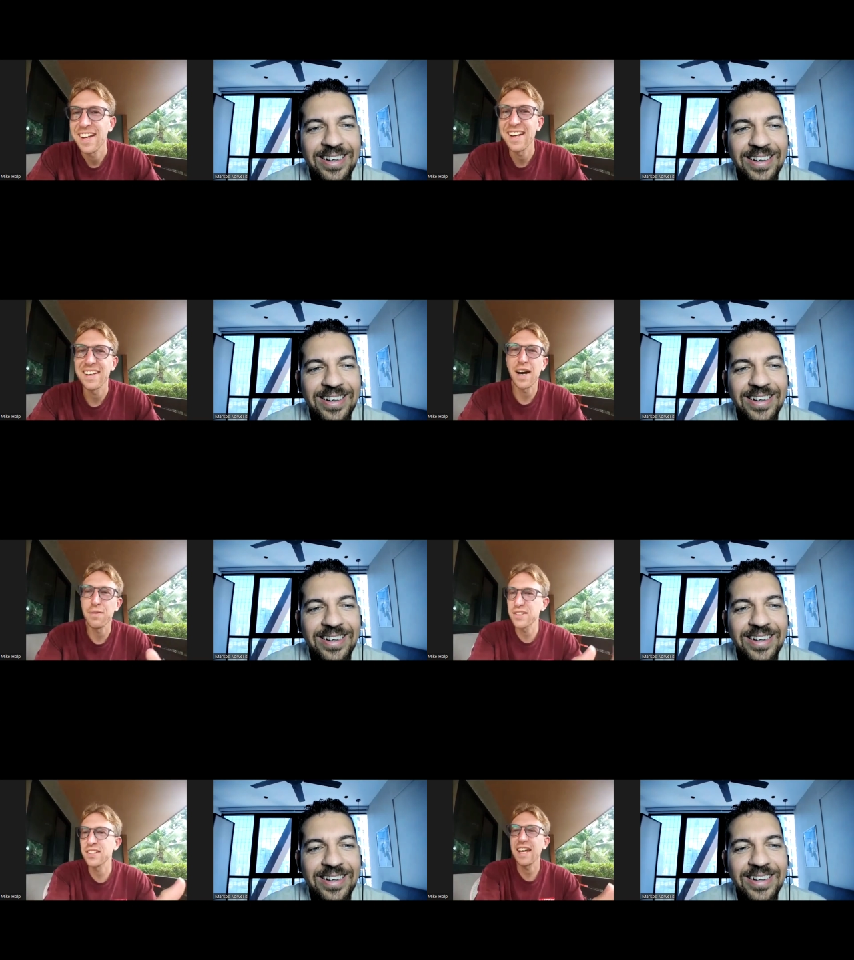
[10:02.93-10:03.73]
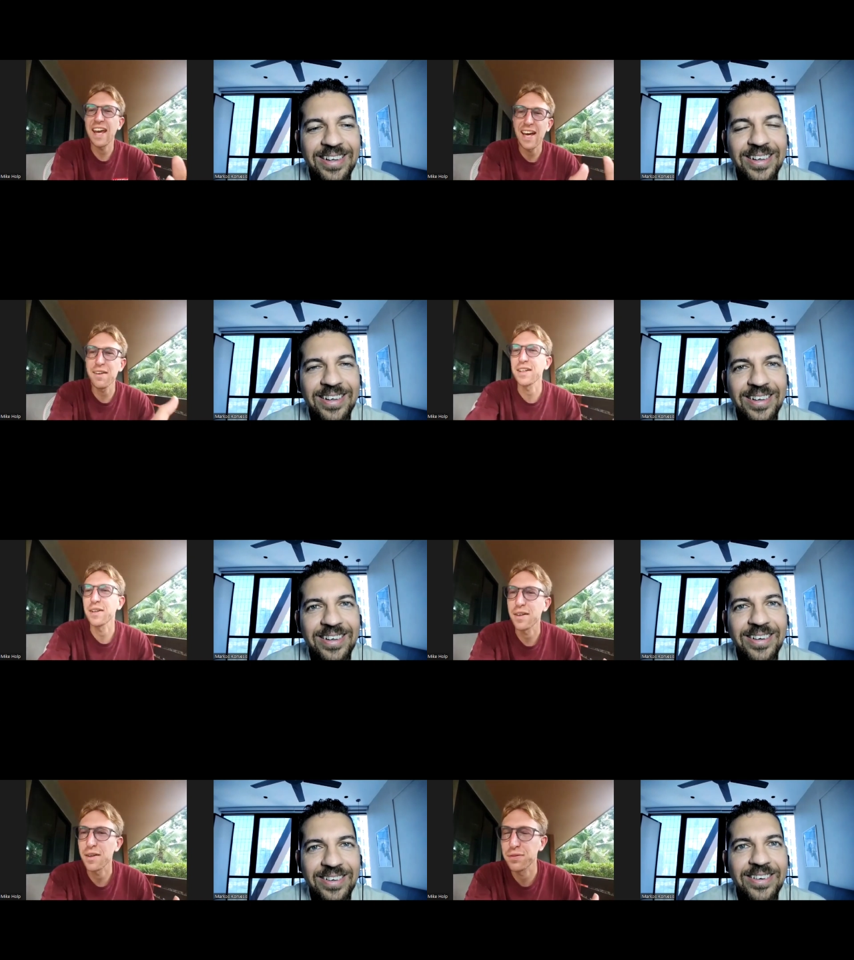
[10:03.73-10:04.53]
Speaker 1: And obviously,
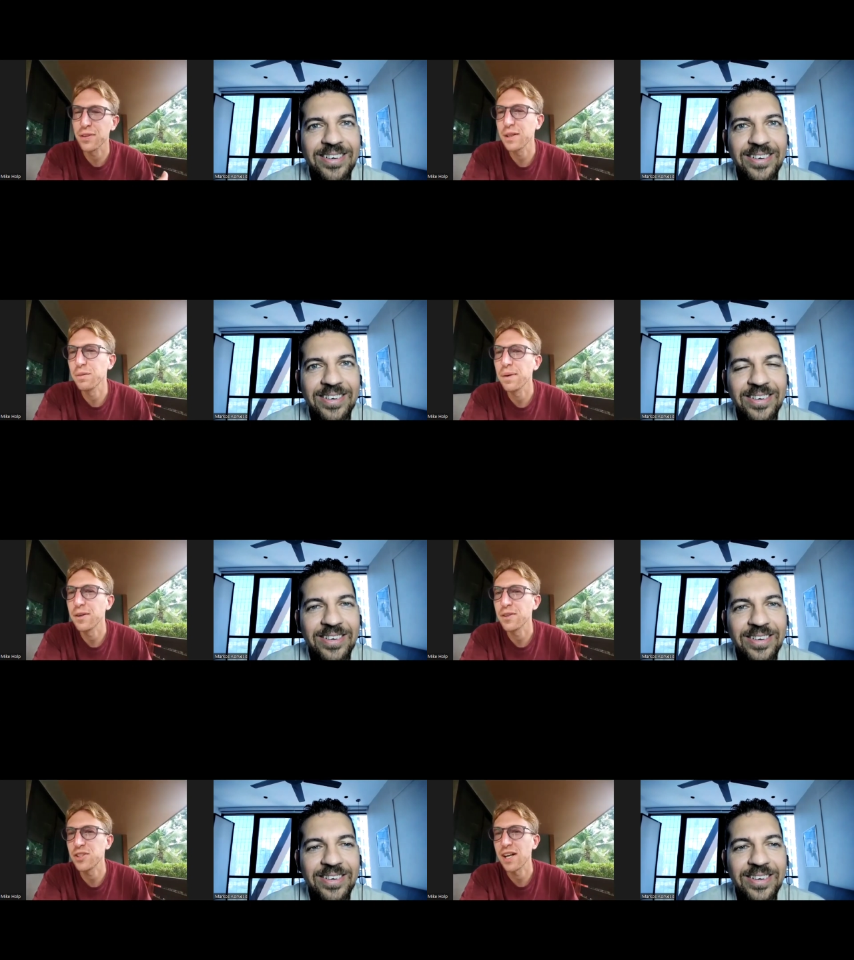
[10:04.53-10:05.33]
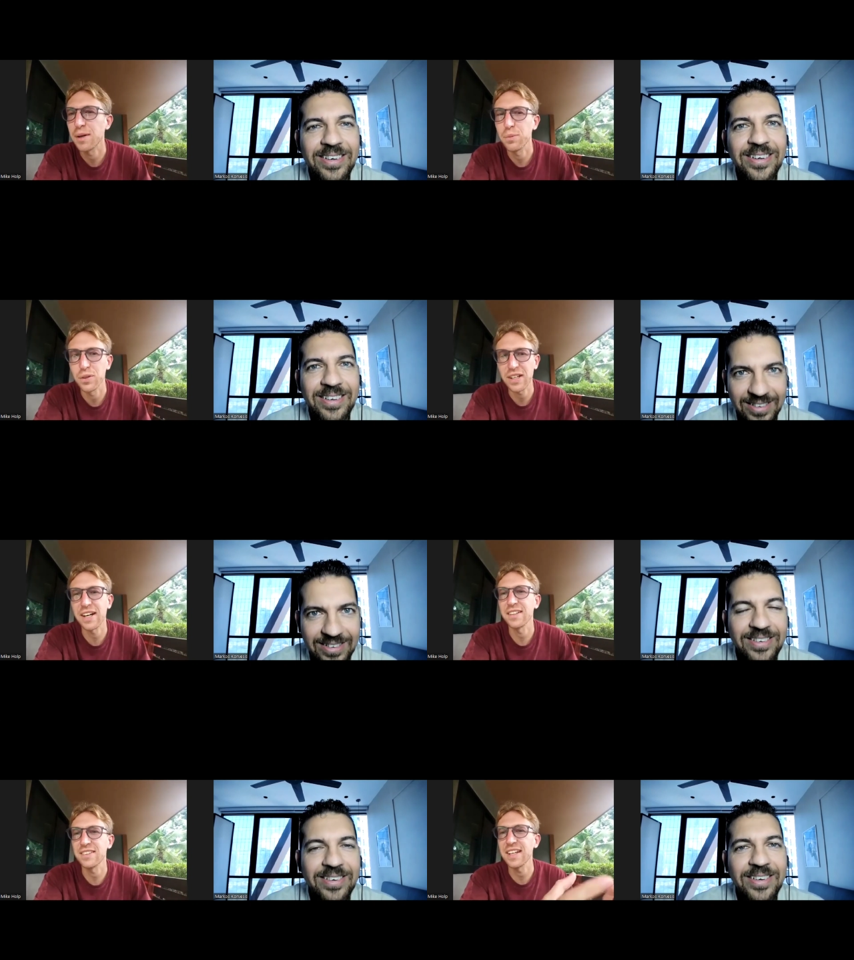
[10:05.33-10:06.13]
having a, a, fully remote job
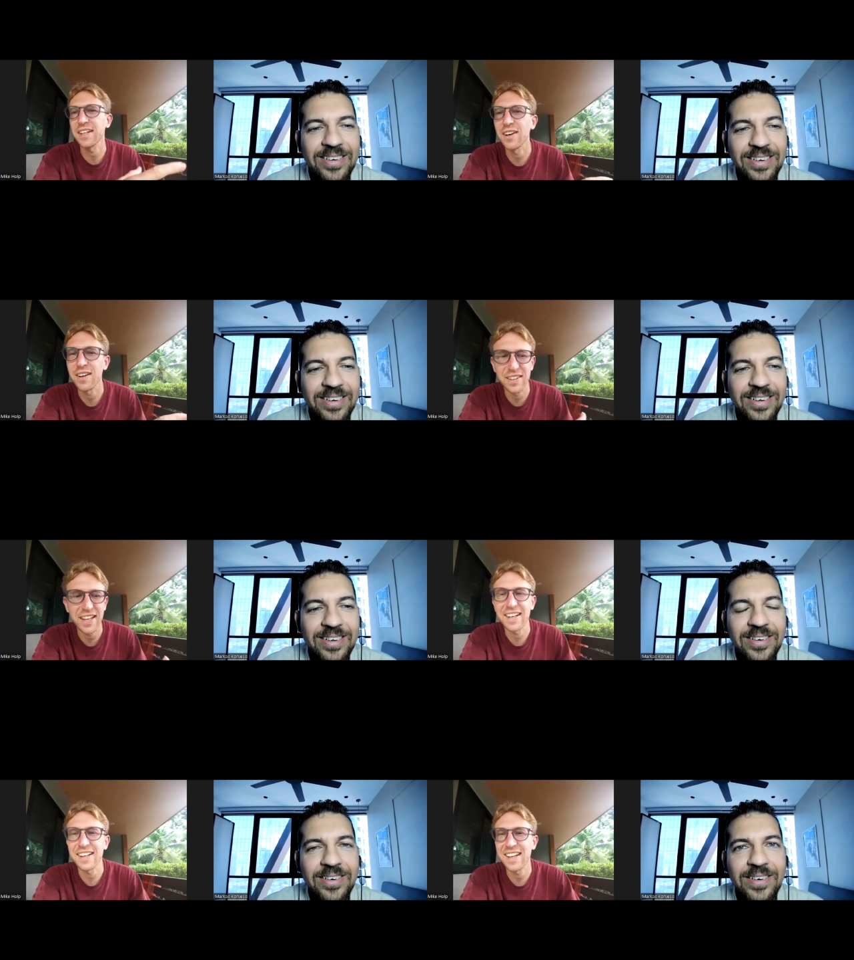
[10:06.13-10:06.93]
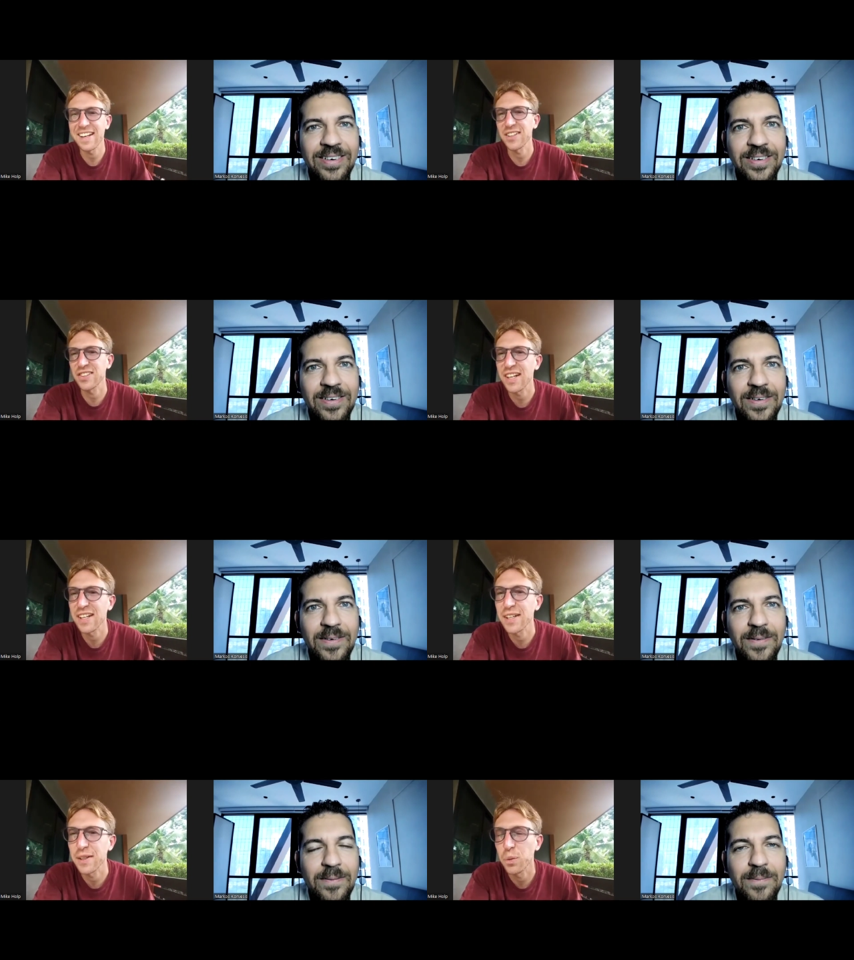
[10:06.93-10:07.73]
will kind of take that that
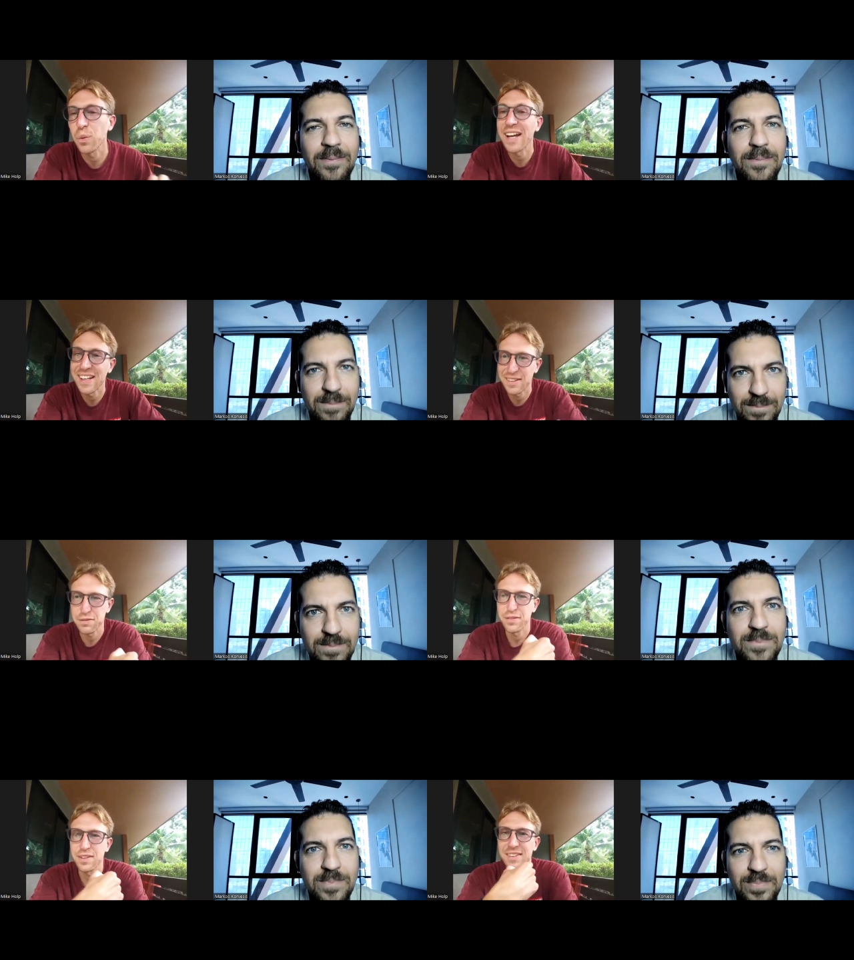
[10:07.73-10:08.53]
anxiety away,